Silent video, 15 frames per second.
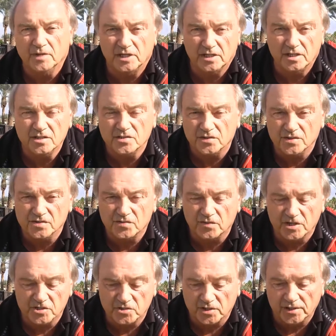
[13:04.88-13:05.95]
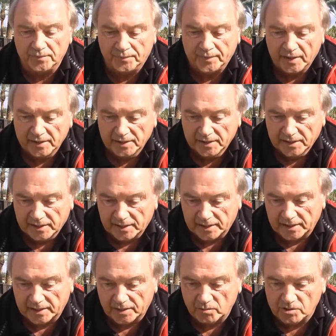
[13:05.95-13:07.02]
money into this venture,
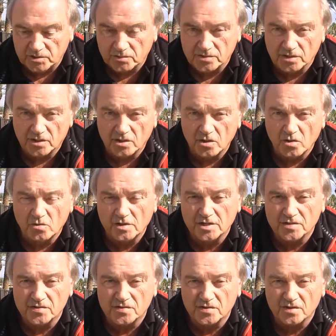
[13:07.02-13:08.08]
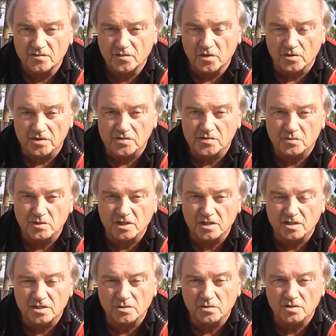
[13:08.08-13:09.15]
which was a glorious forest. We
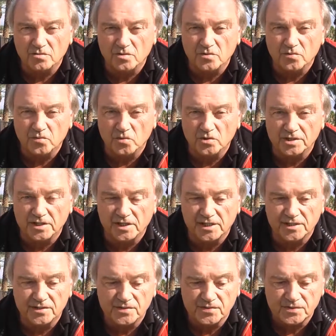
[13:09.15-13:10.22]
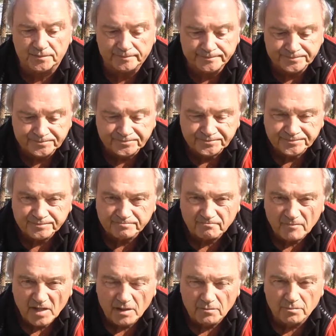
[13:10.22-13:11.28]
had 240 acres,
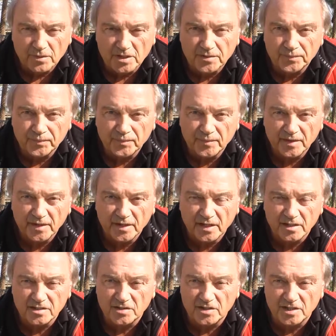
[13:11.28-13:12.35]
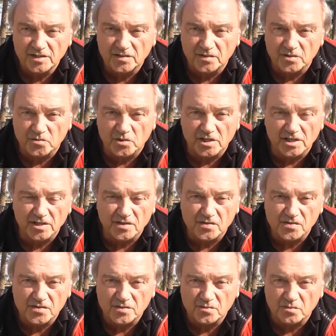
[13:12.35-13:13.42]
but underneath the
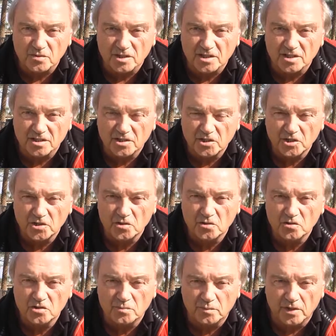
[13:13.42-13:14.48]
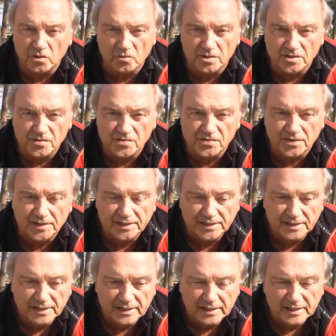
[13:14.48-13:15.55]
trees were huge boulders,
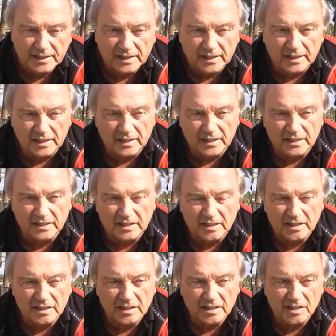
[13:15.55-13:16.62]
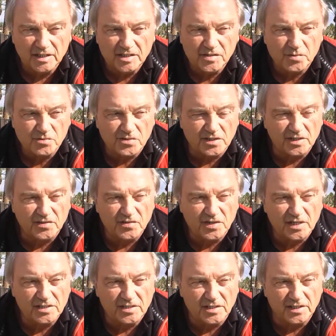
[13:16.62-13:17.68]
and this was an
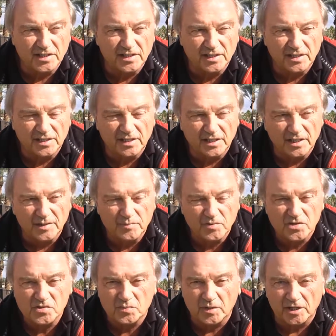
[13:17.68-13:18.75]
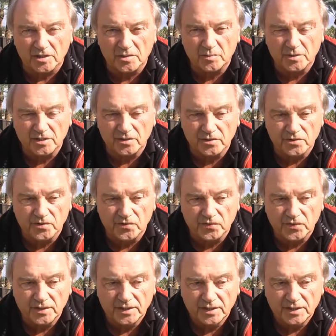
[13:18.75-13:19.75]
exciting prospect, because